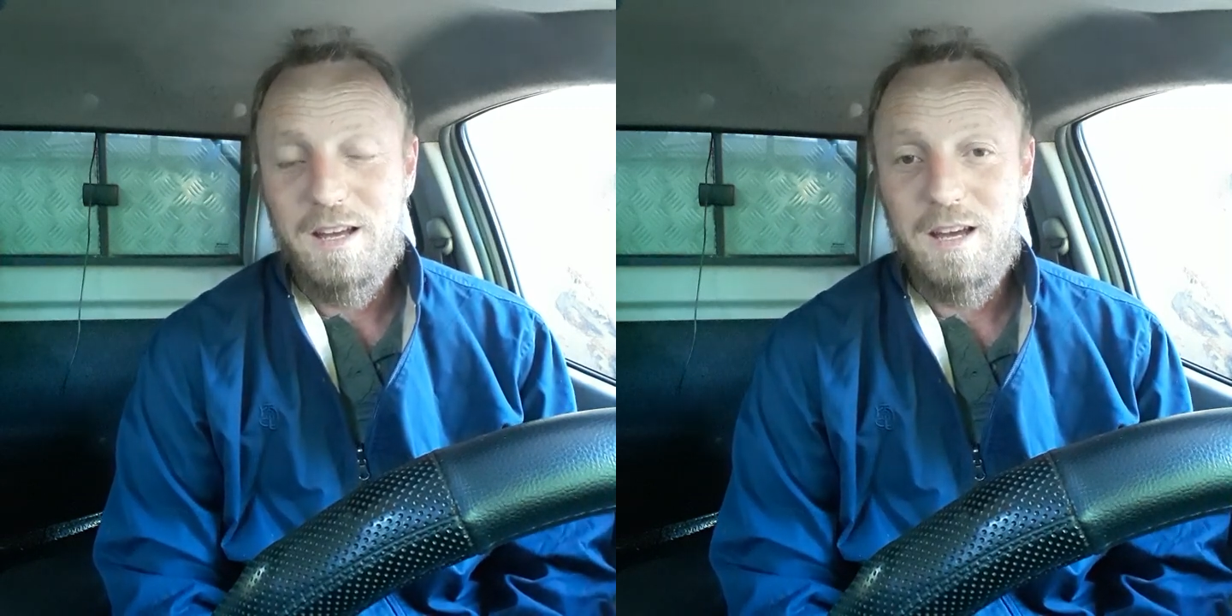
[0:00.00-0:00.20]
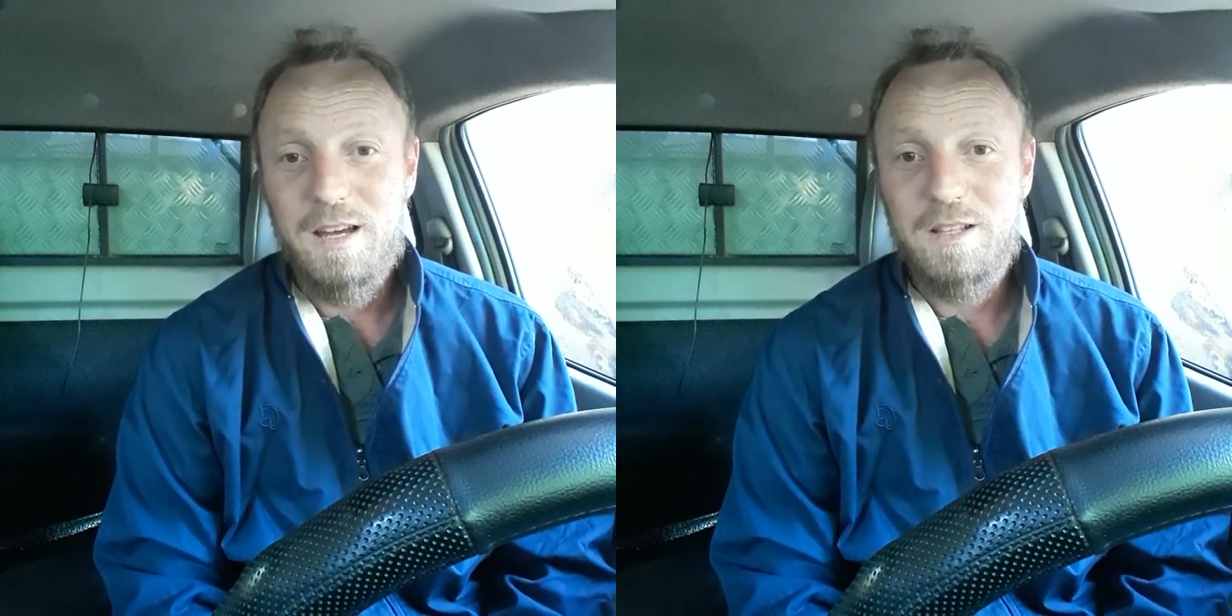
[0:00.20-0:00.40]

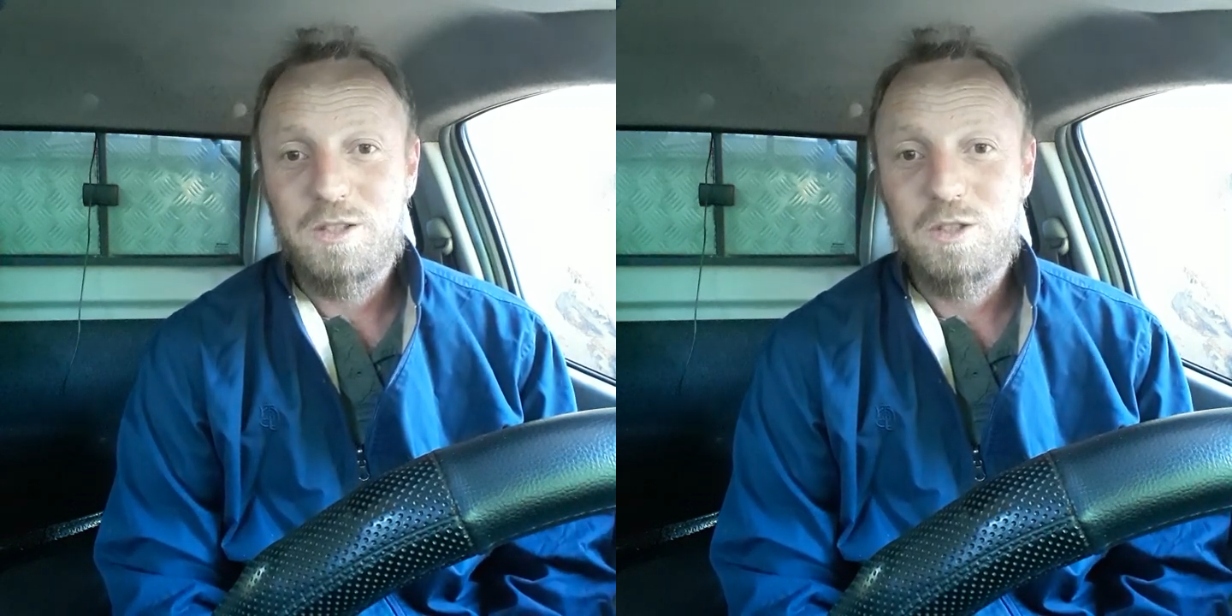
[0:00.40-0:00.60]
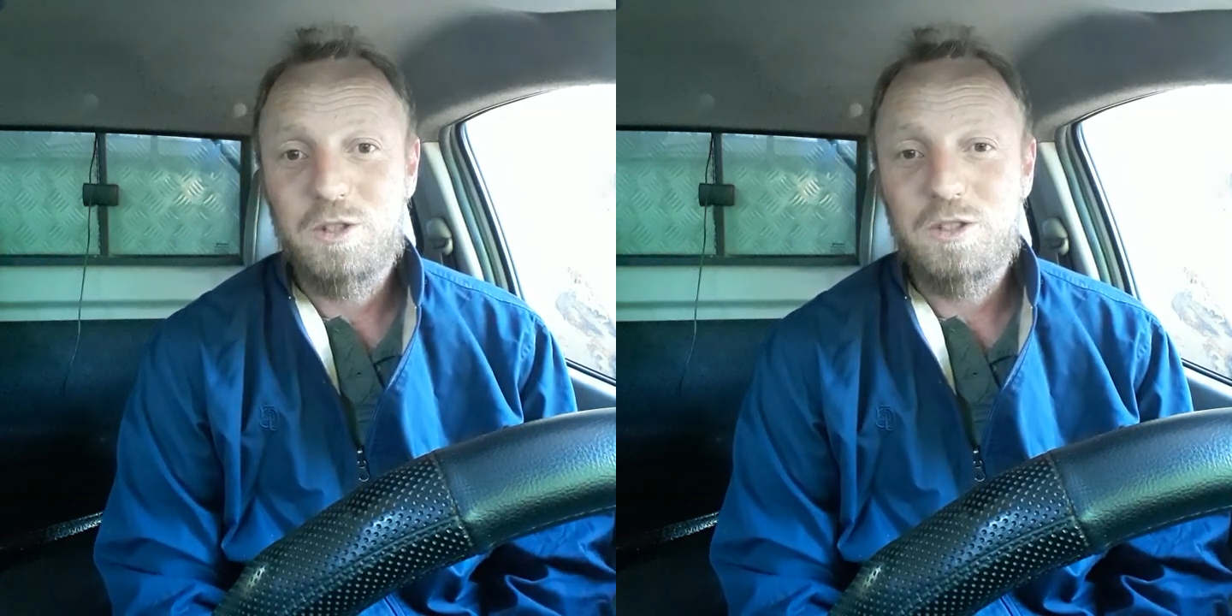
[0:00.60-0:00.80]

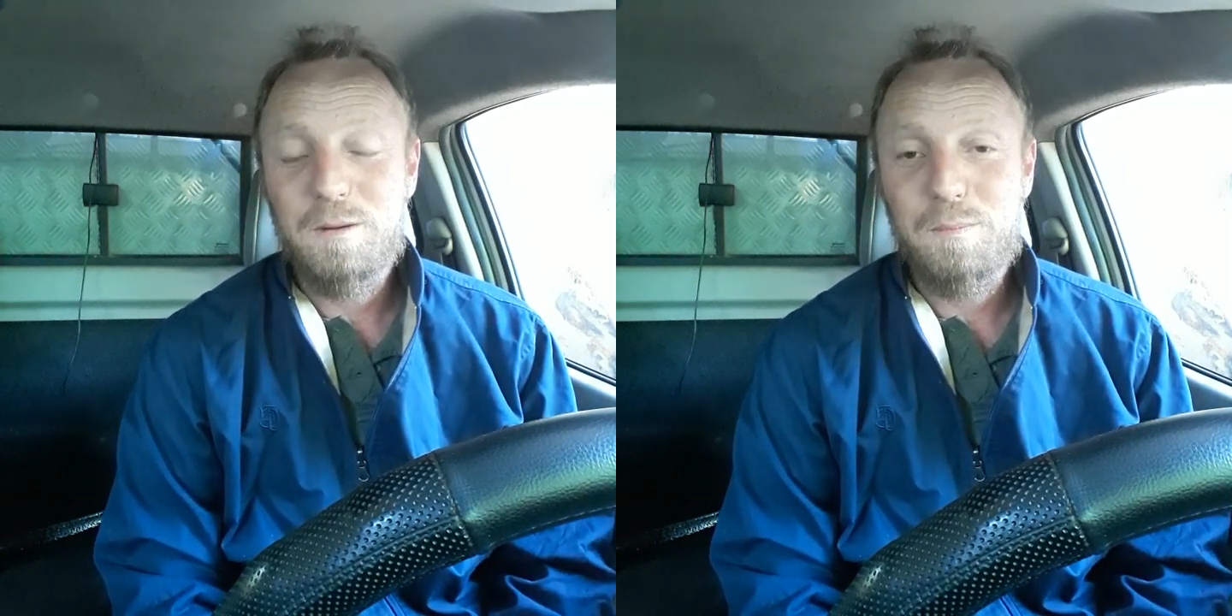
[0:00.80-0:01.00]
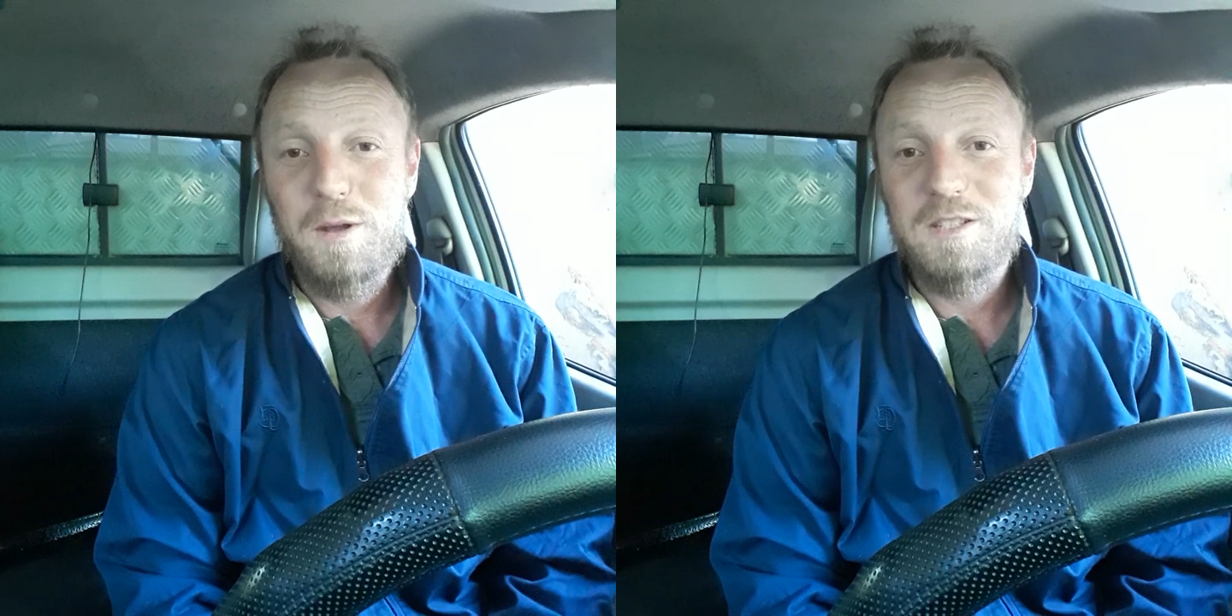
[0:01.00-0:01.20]
to
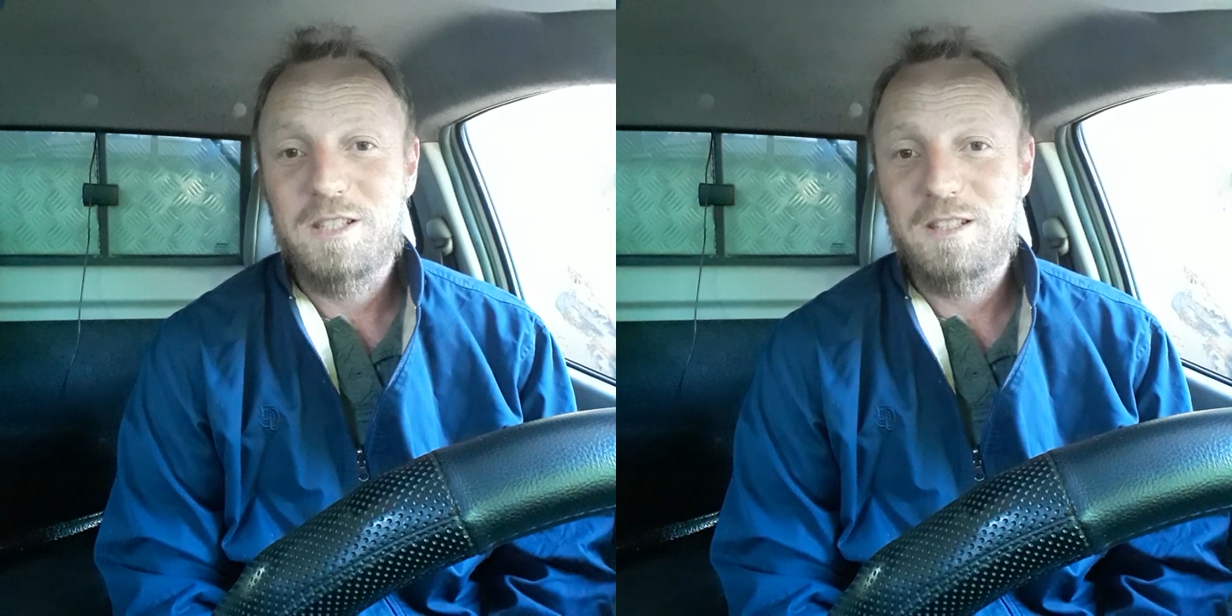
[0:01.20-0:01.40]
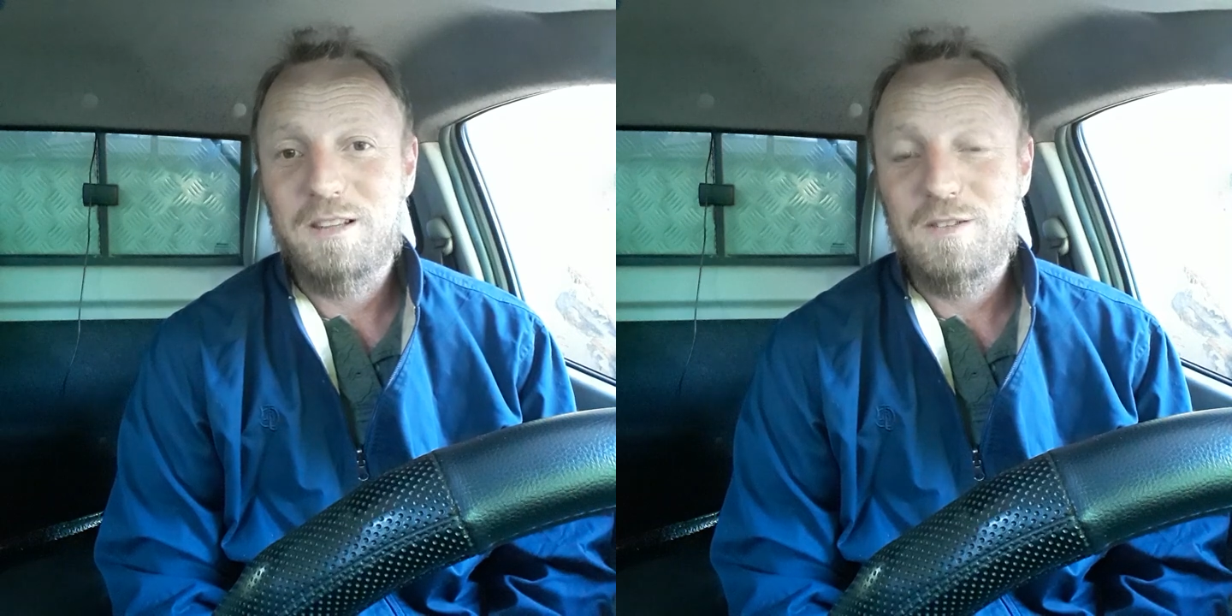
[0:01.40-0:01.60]
the
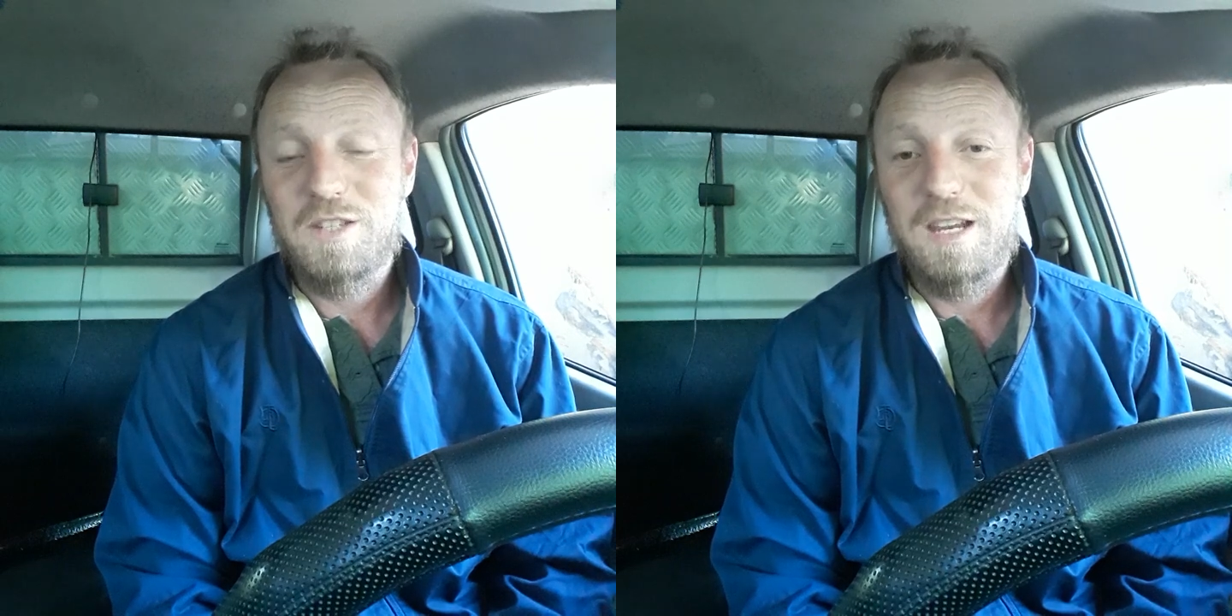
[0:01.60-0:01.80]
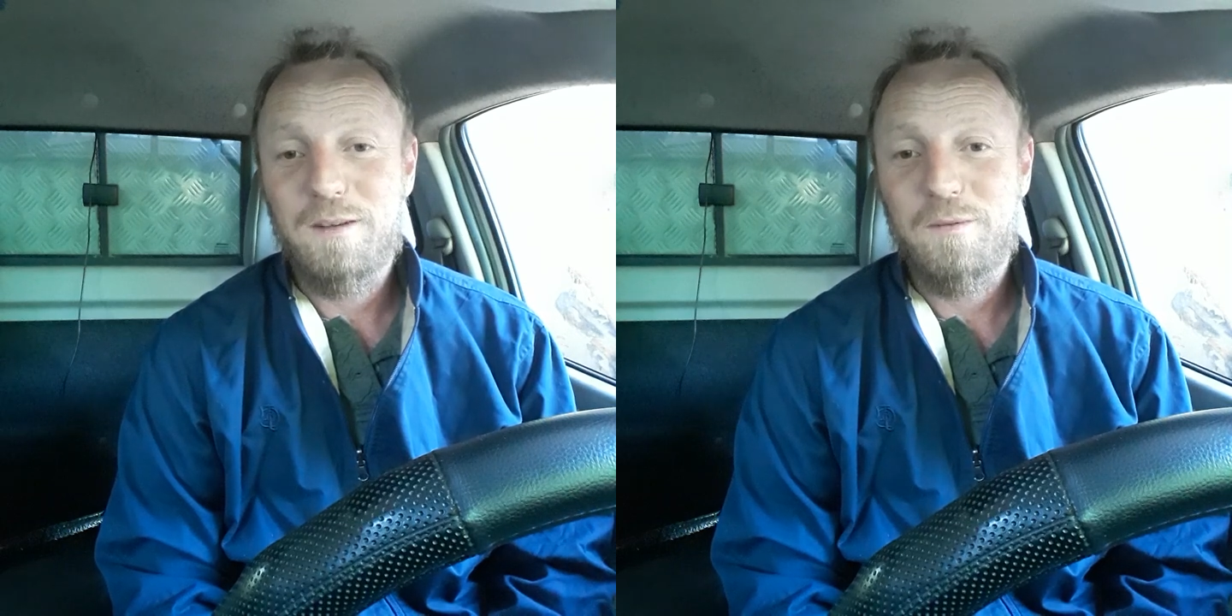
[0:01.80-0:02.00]
President of
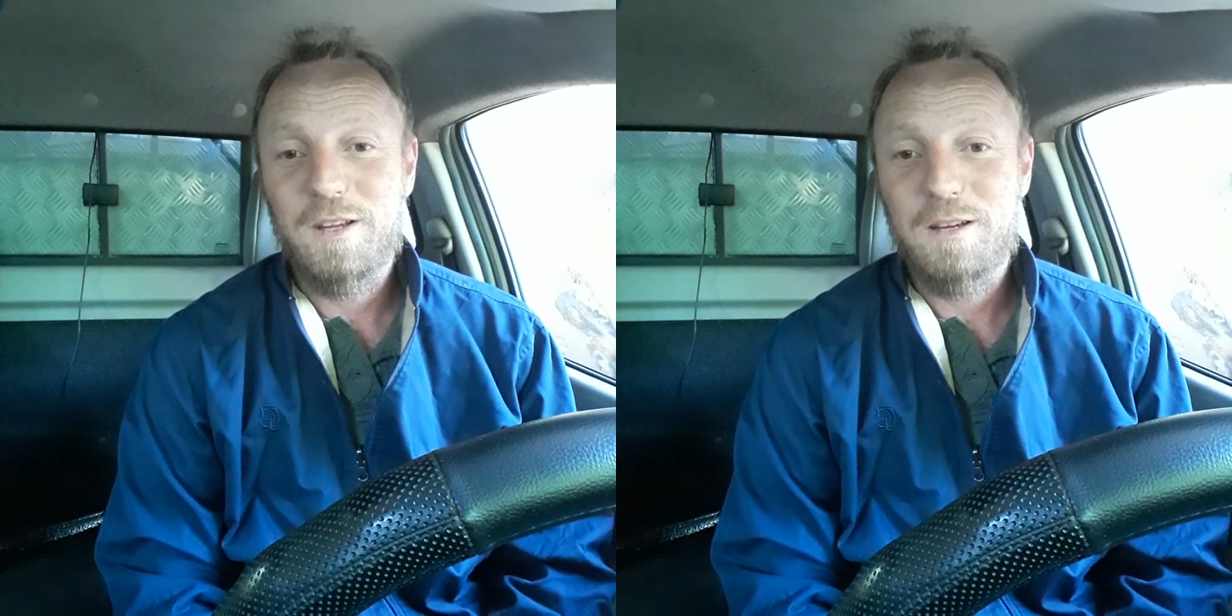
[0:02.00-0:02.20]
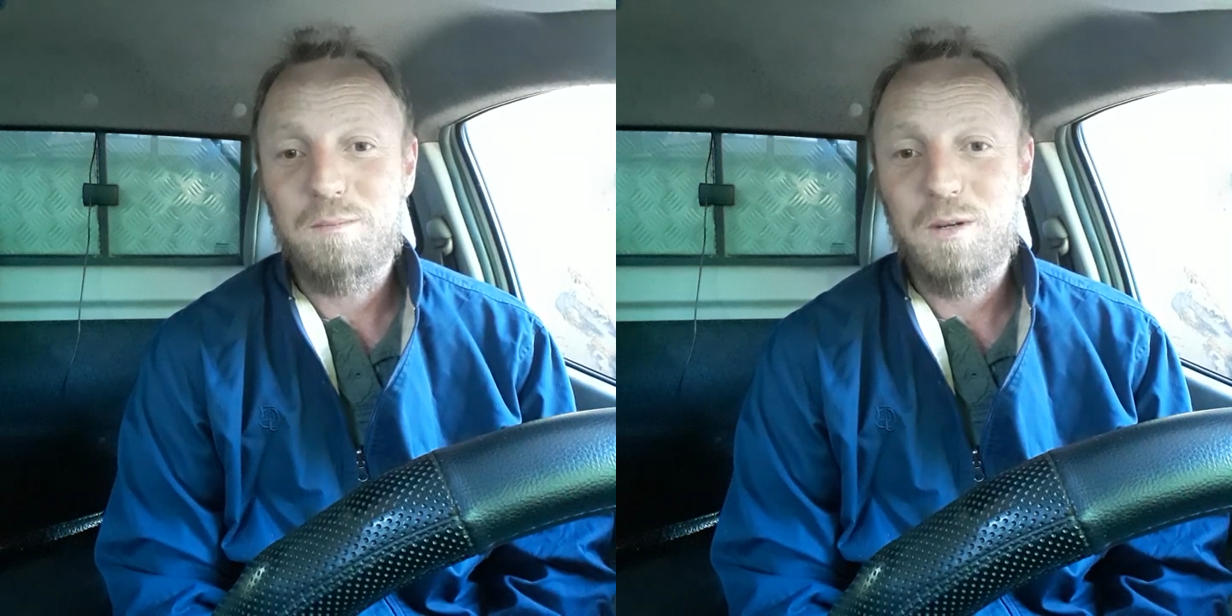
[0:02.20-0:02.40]
South Africa,